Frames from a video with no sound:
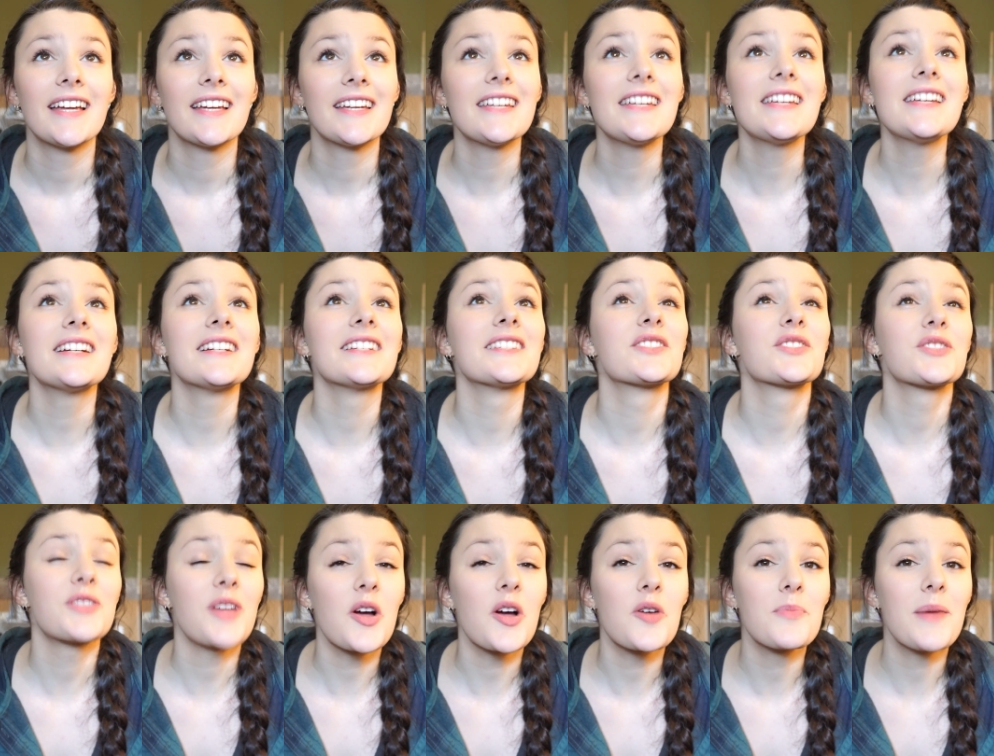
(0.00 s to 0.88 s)
He is
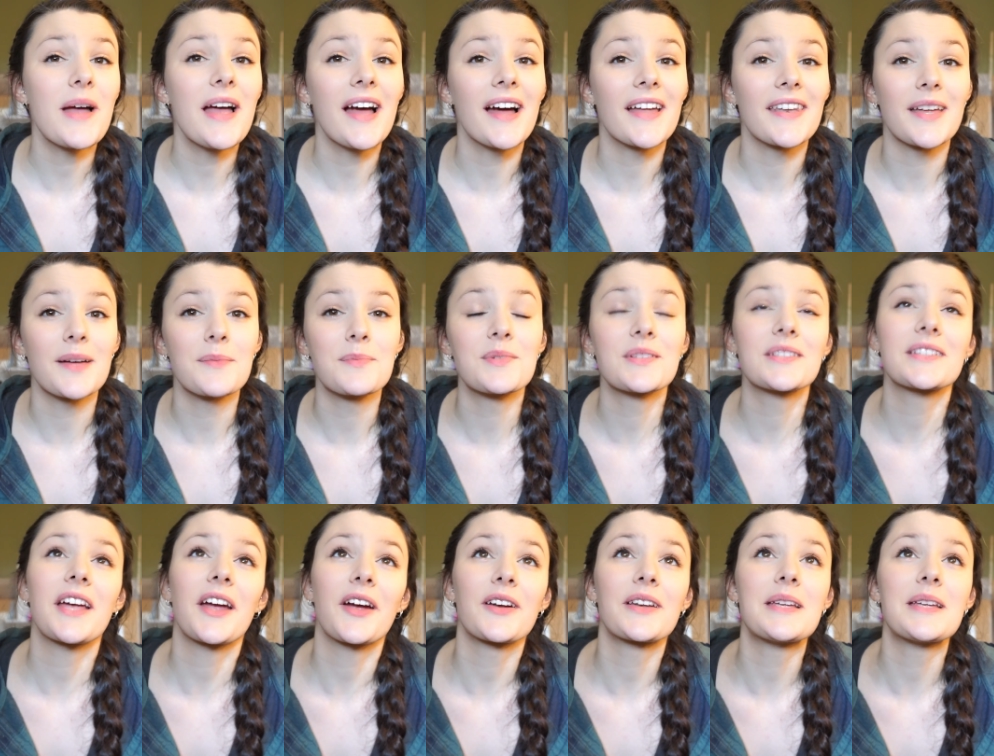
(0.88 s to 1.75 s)
so mad, I'm
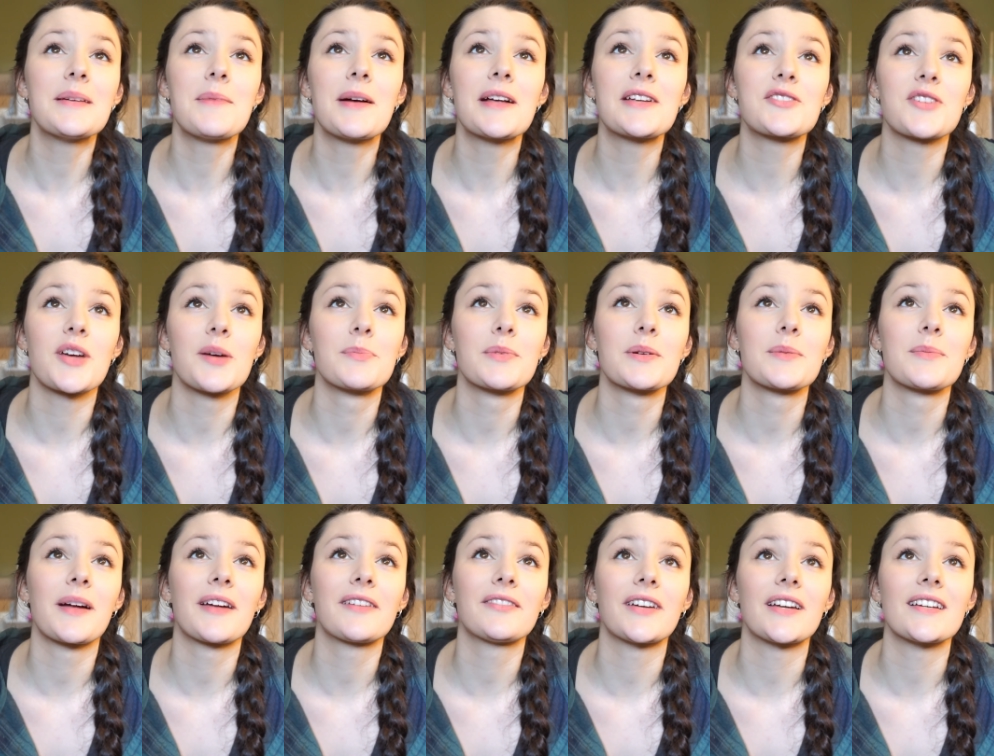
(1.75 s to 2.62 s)
scared he might jump at
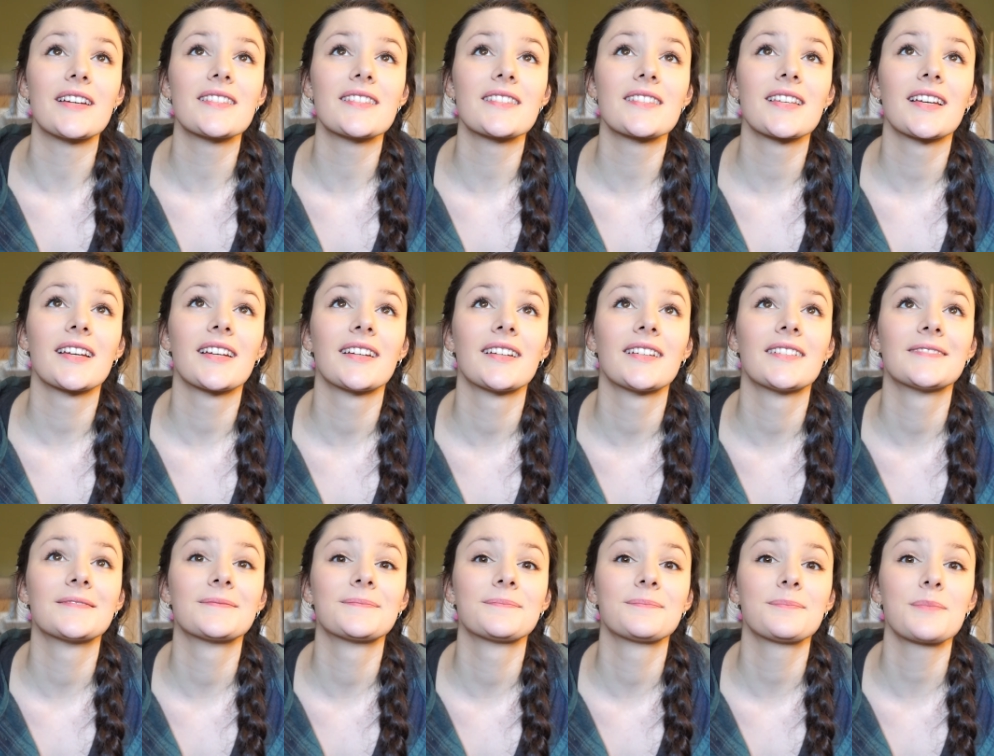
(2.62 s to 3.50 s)
my face
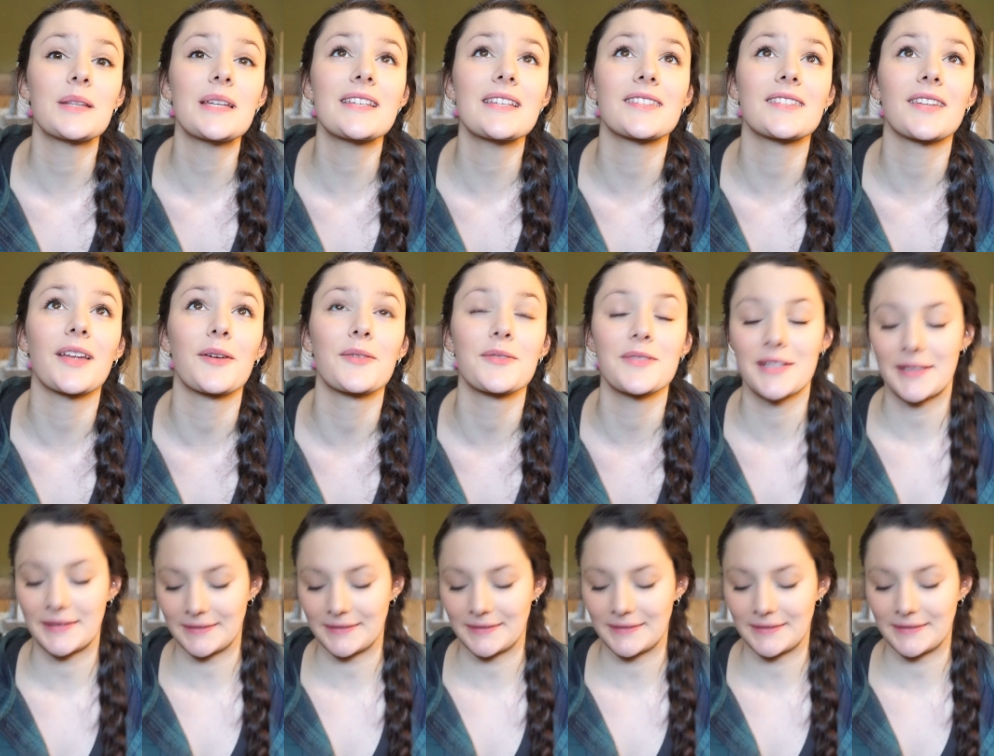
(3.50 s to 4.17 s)
please don't.